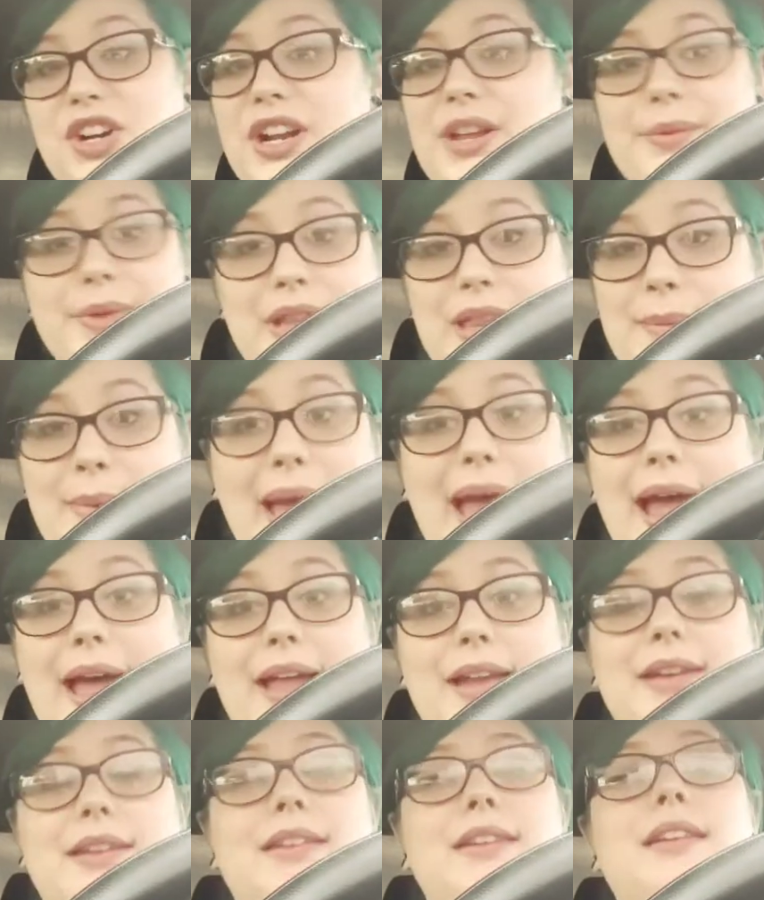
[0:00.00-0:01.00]
really bad.
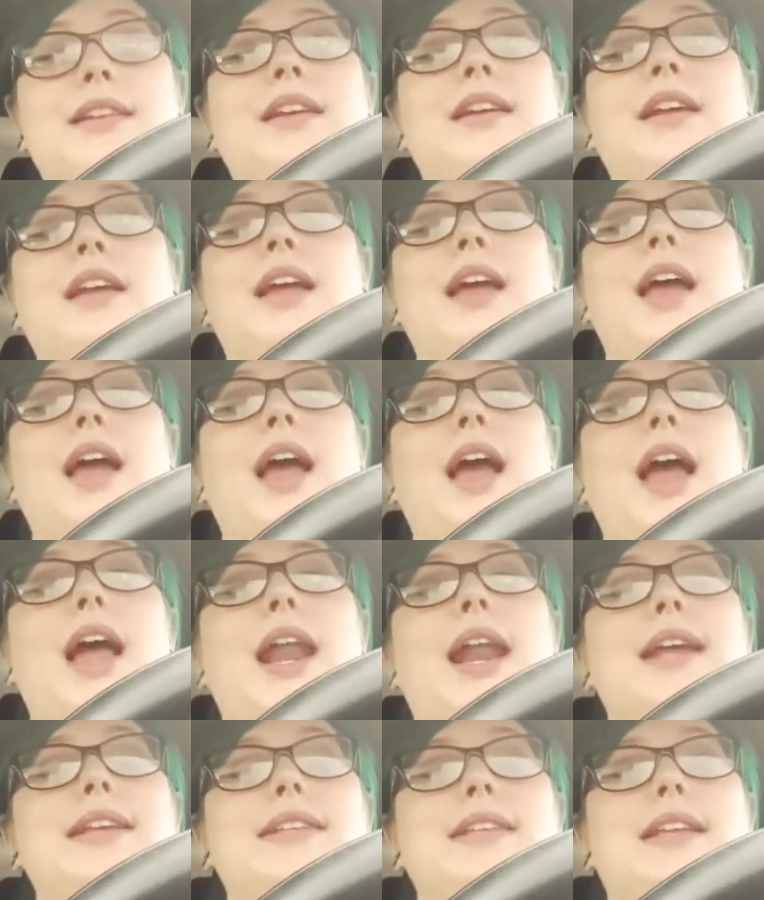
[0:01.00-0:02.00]

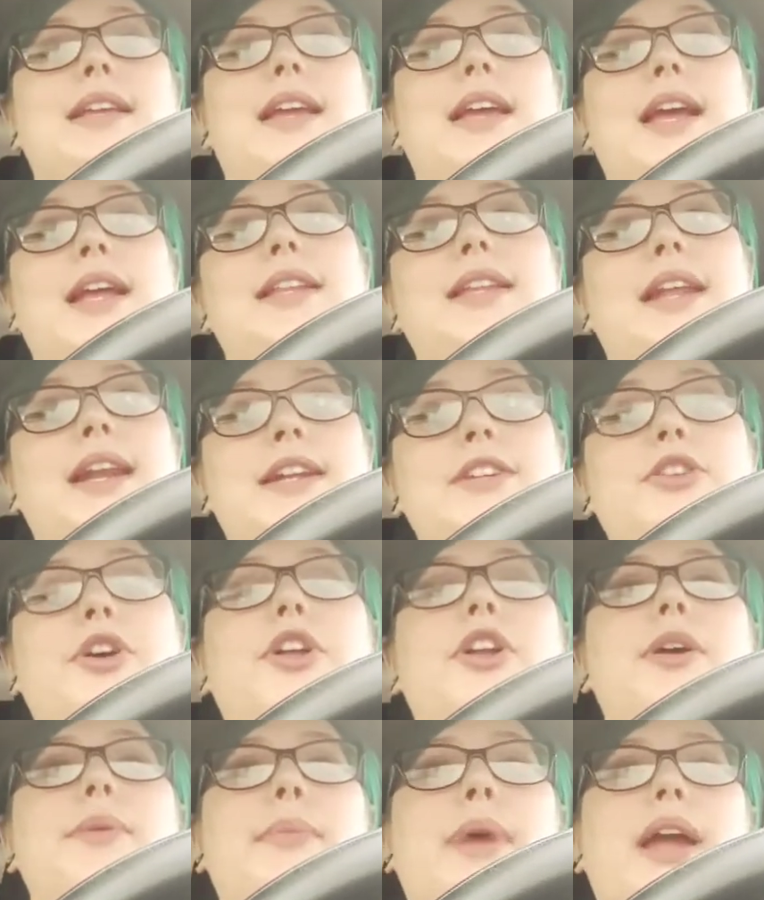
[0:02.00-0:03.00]
And then I told him,
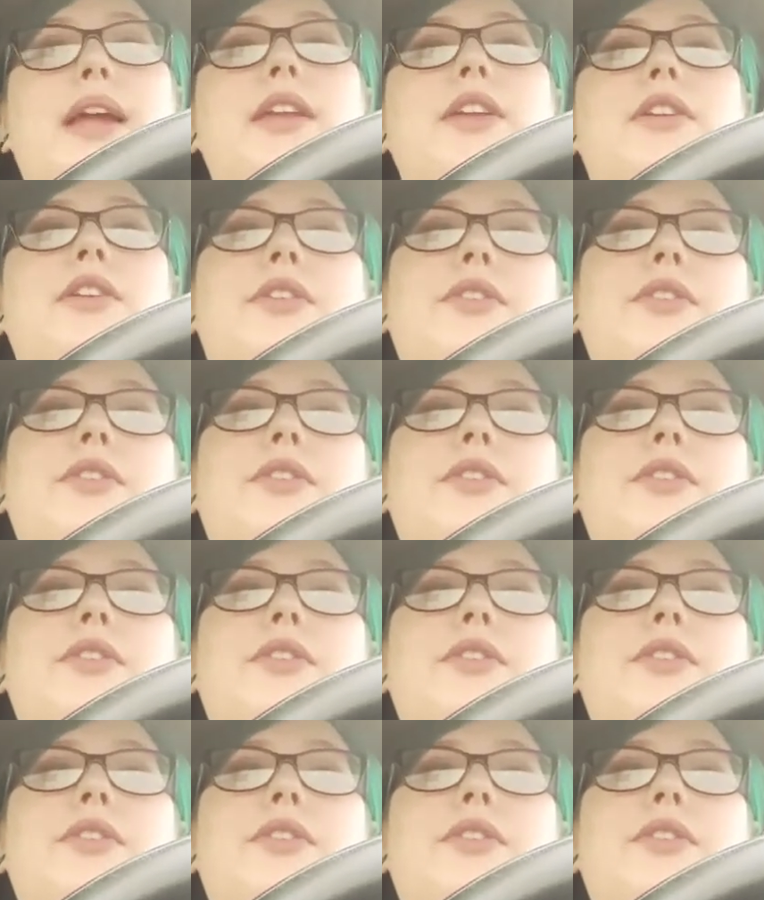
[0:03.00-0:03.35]
the